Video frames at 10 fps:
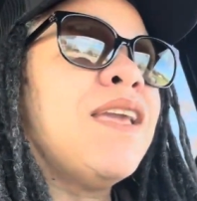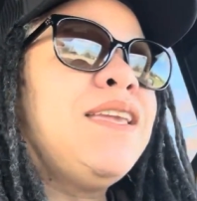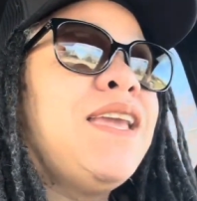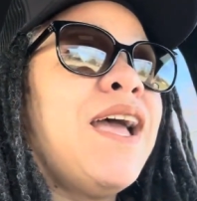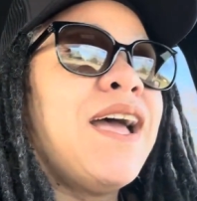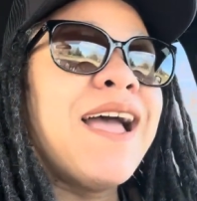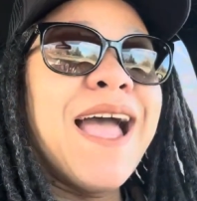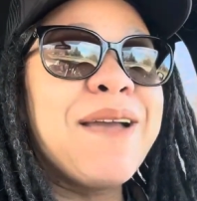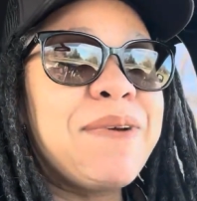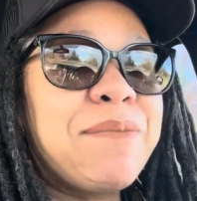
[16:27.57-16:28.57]
yeah,
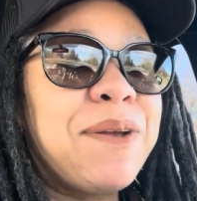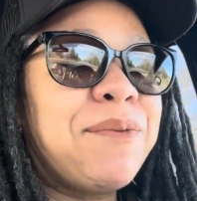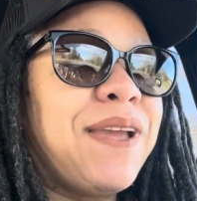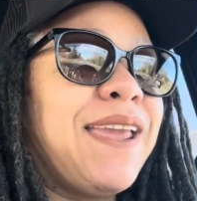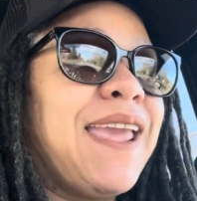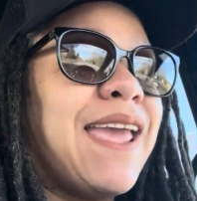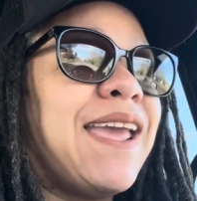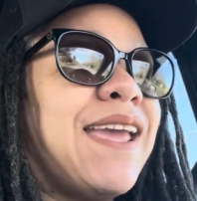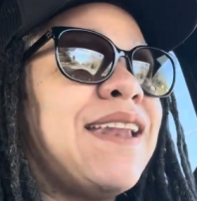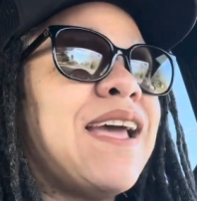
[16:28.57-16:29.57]
I'm on my way,
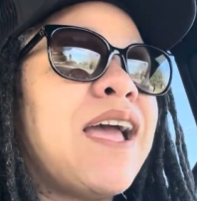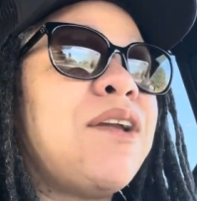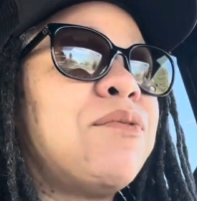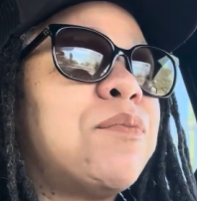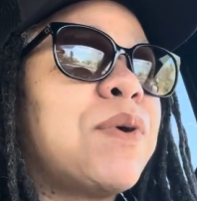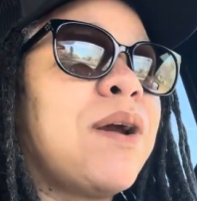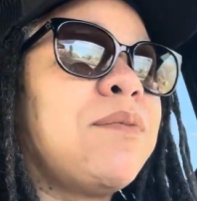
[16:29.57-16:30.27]
and I would